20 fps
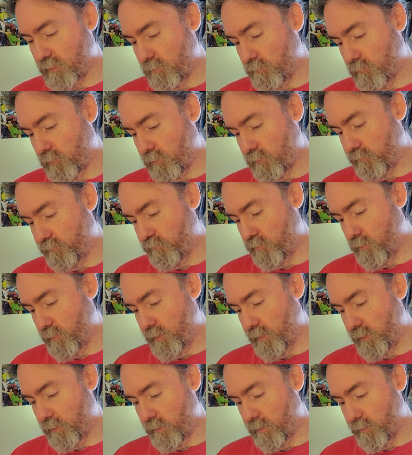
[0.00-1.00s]
looking for
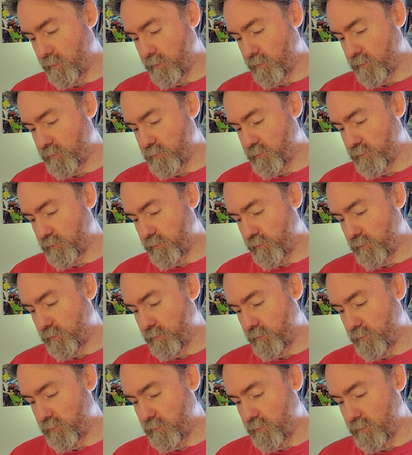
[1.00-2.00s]
here to show
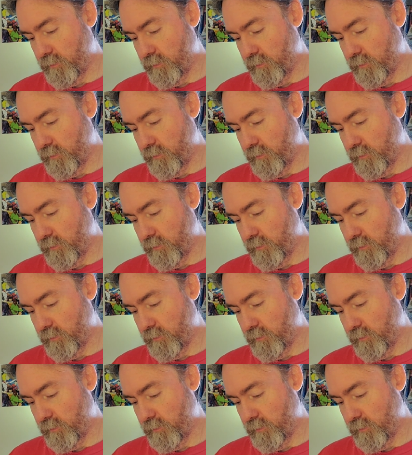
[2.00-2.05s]
you.